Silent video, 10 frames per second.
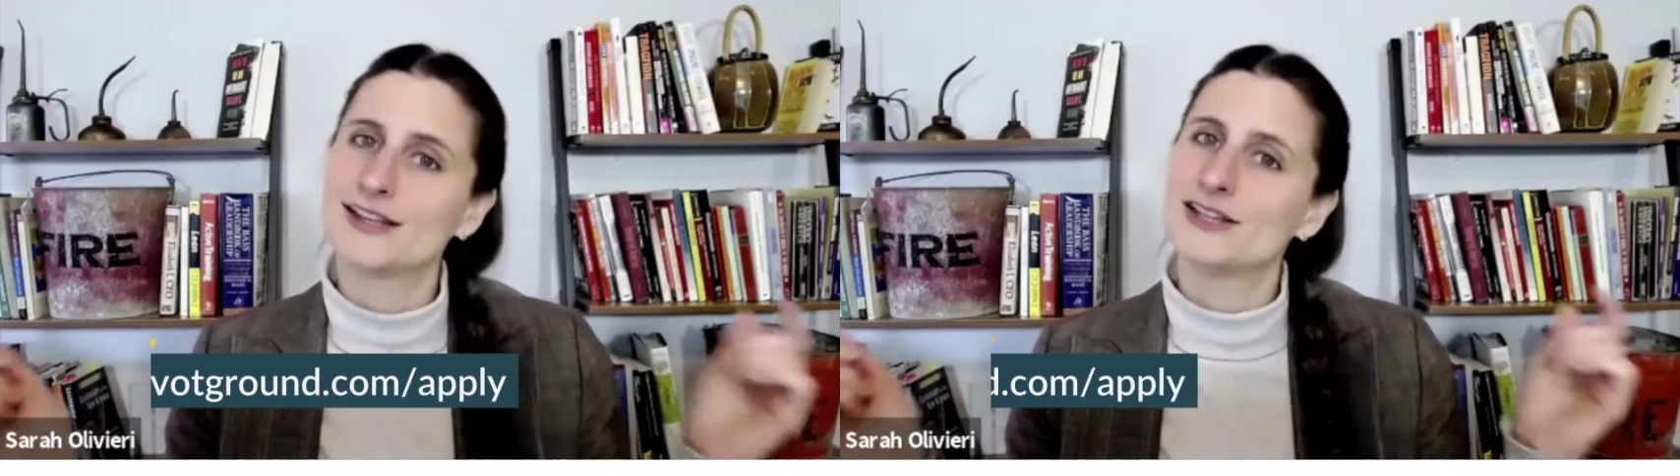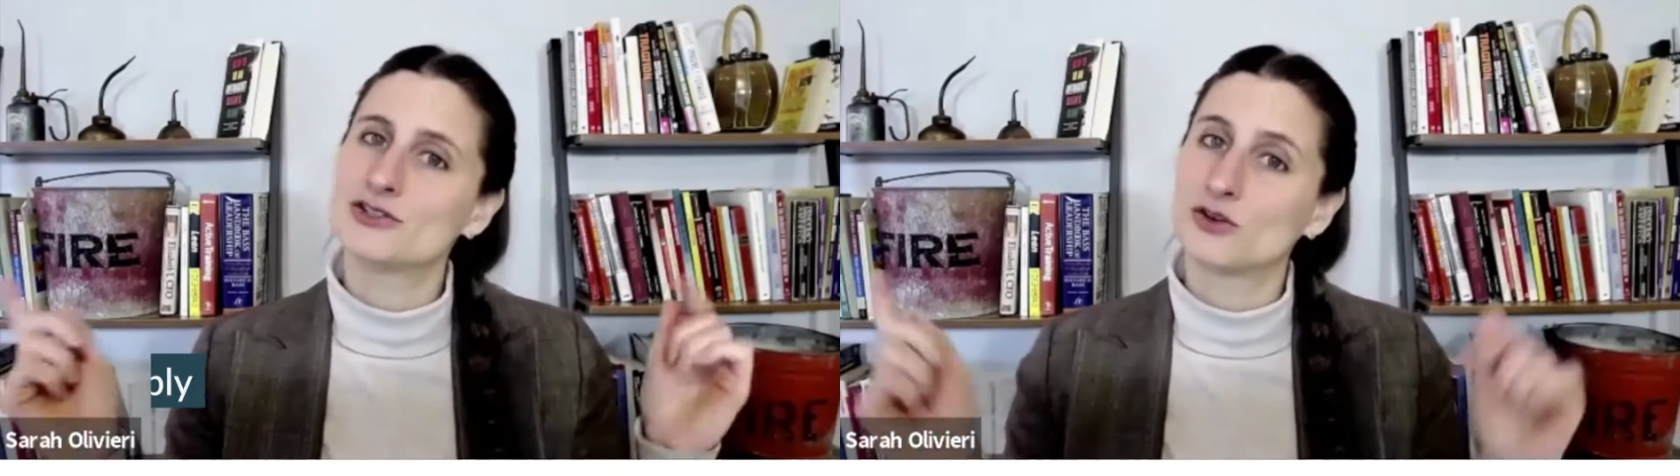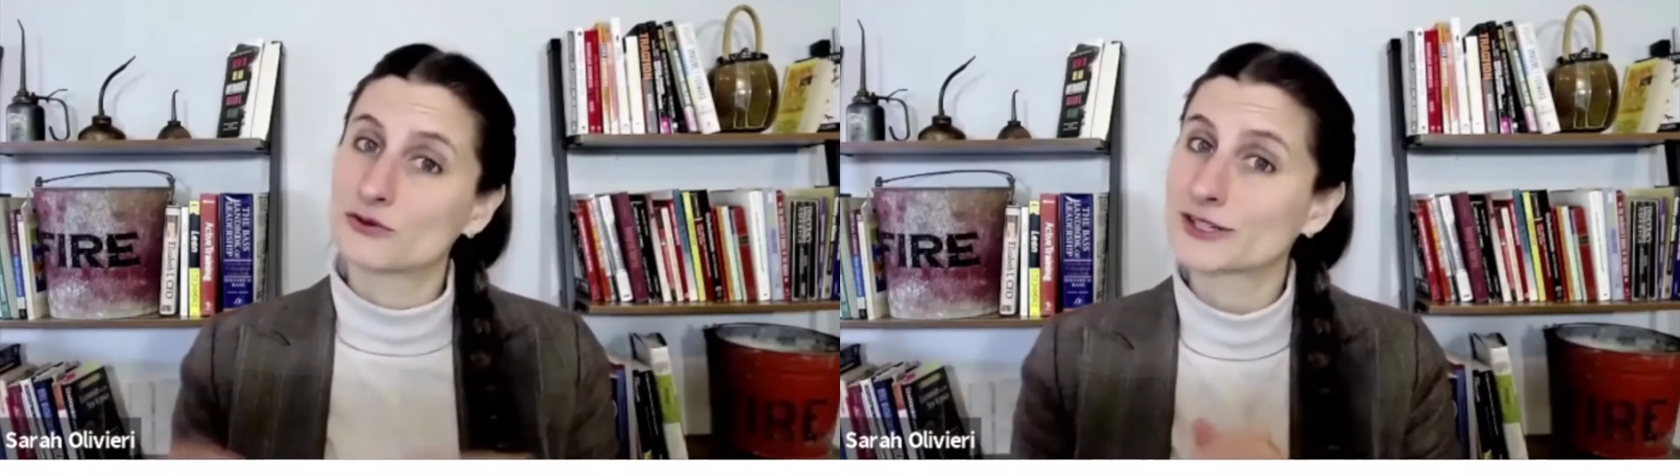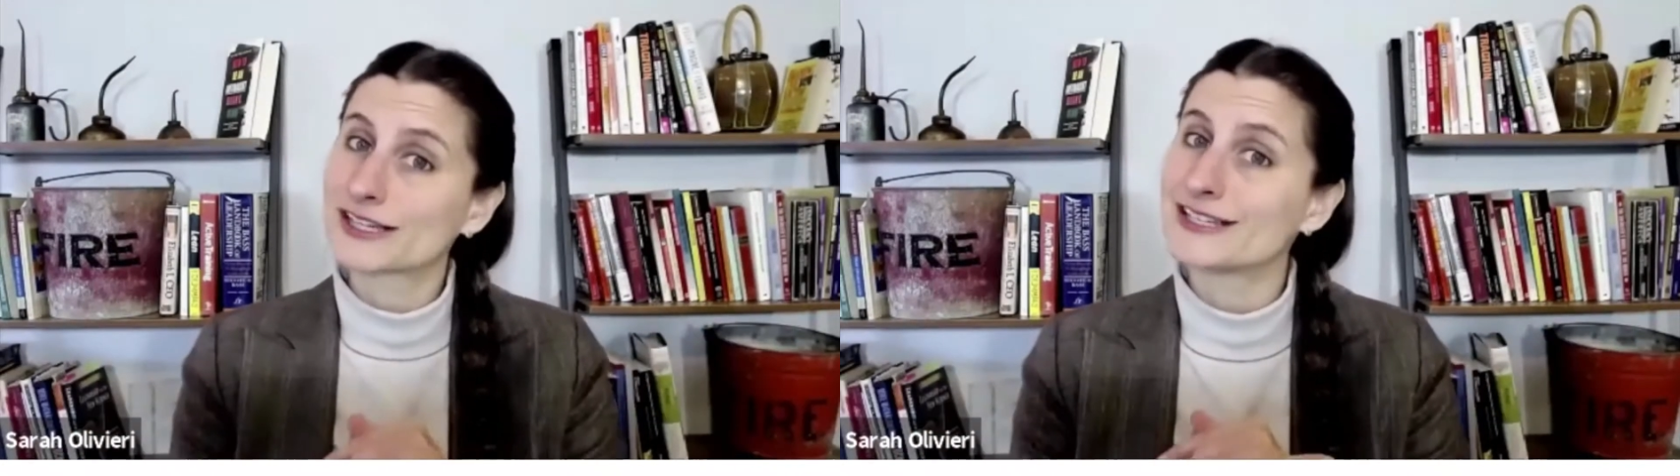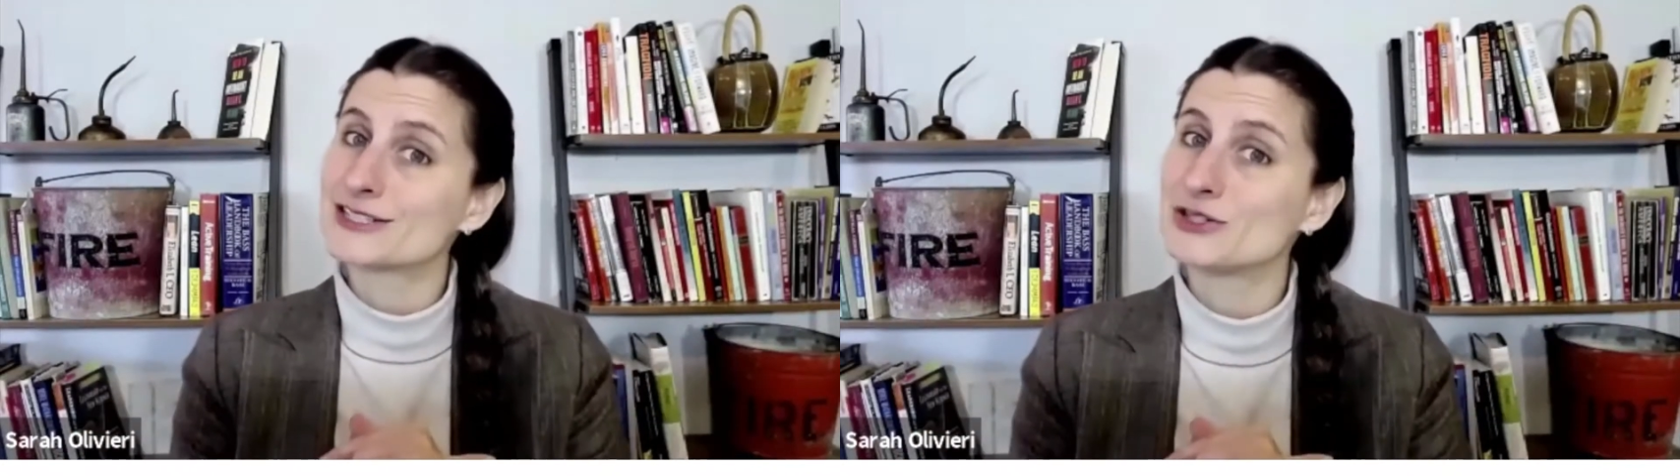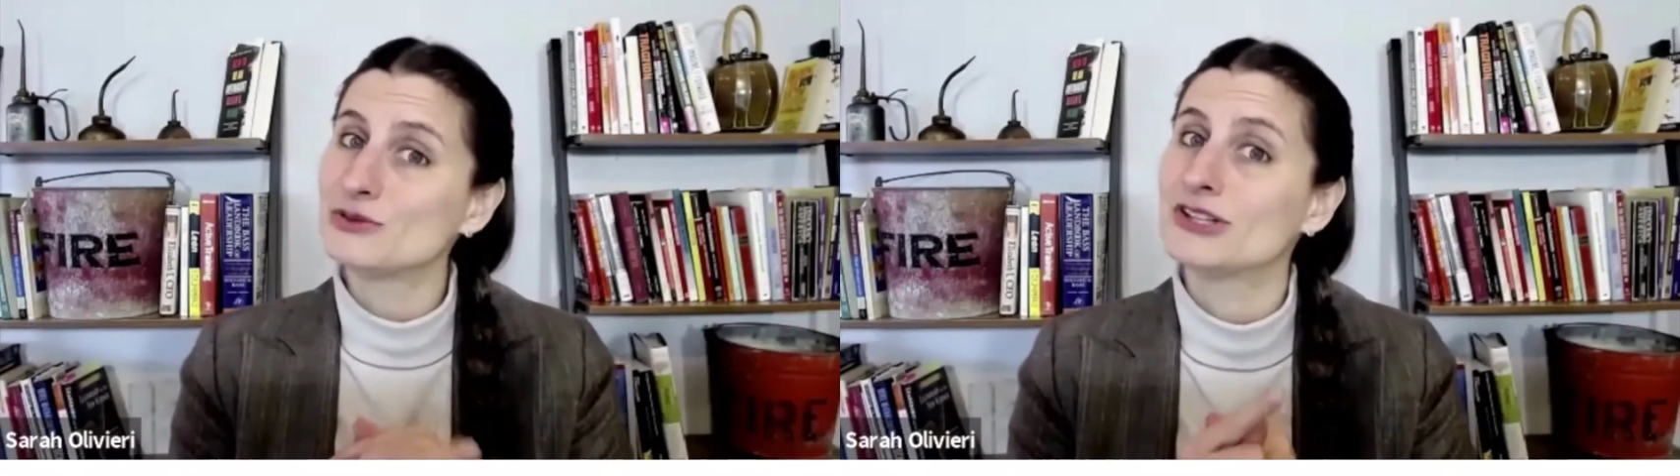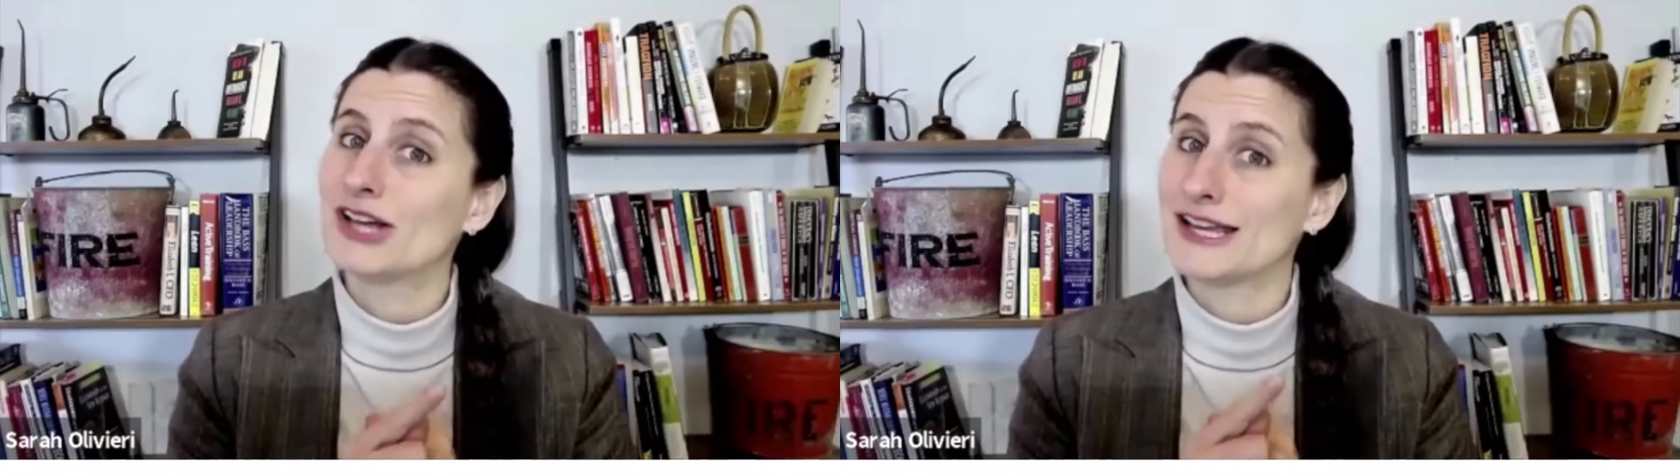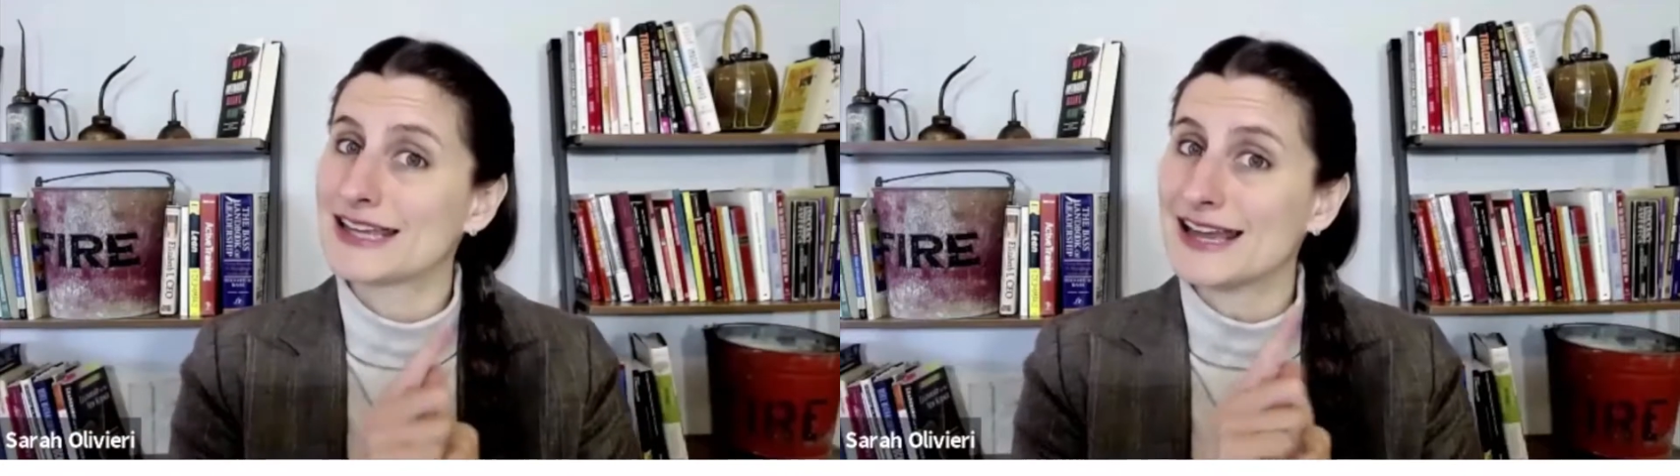don't forget to like